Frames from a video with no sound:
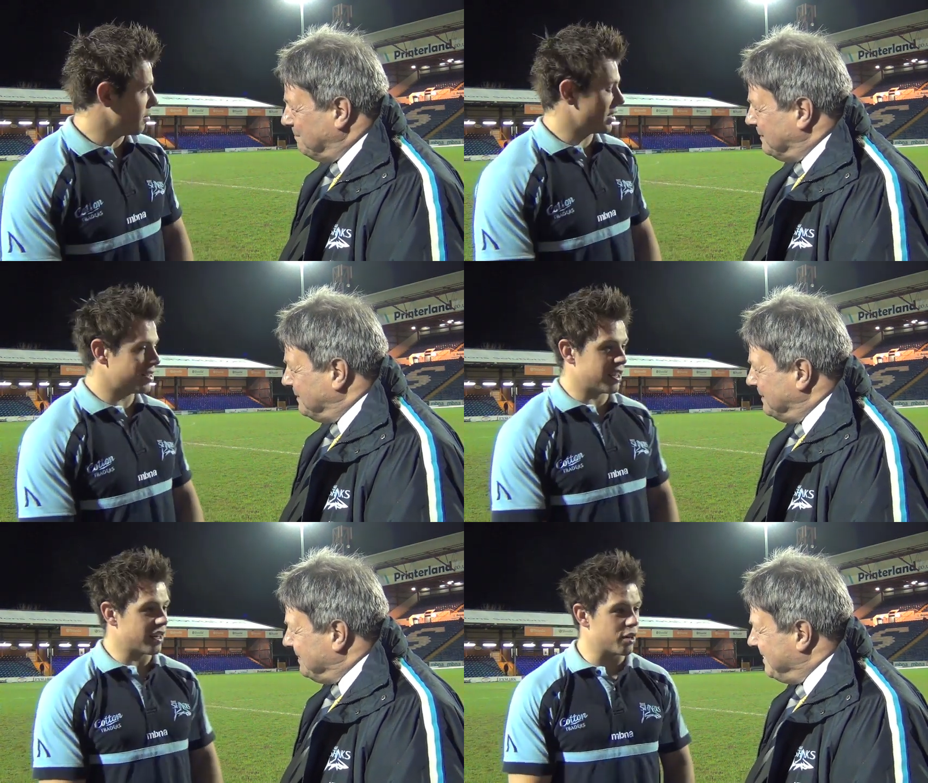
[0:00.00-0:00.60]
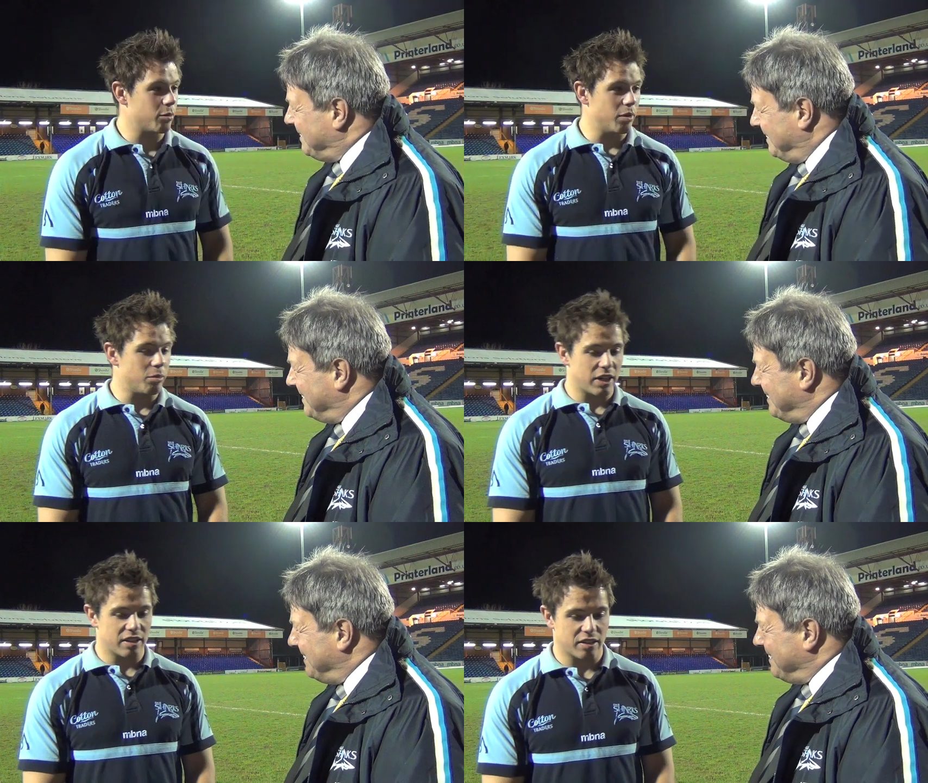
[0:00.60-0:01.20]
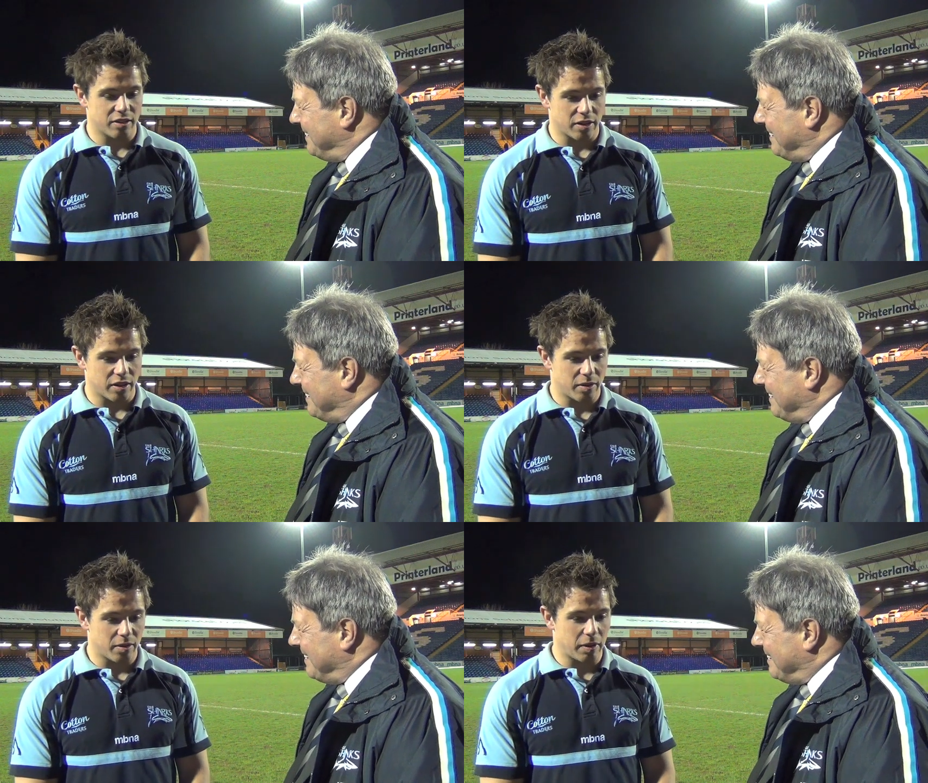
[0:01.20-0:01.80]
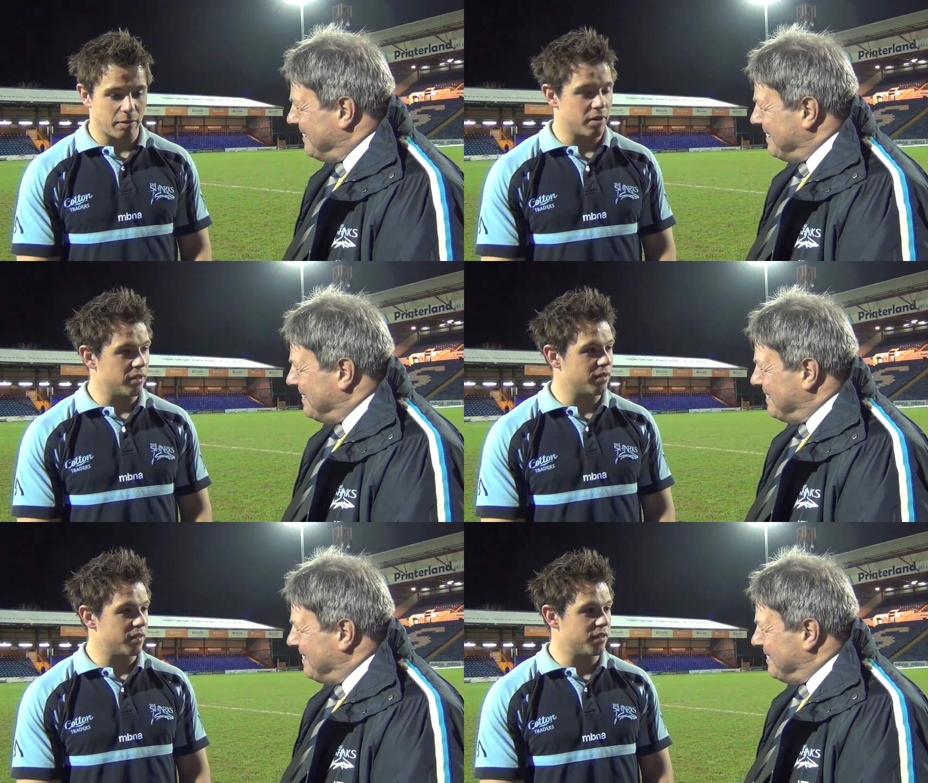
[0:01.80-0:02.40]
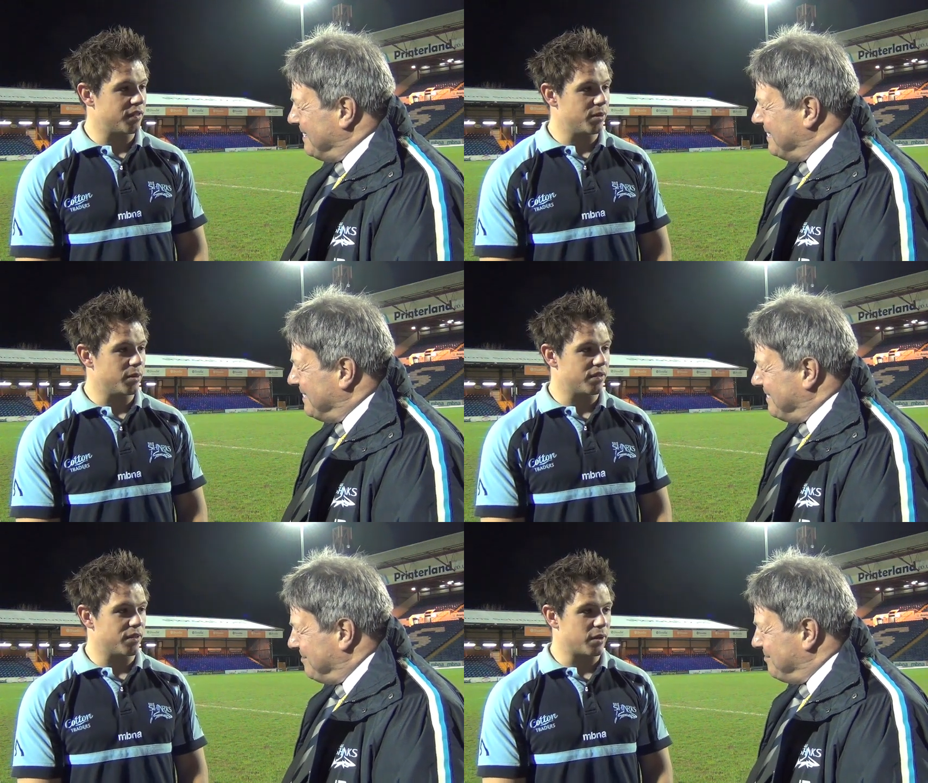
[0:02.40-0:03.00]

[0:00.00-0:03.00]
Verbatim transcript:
Speaker 1: managed to get a couple of breaks. You know, got peppered a, a few with a few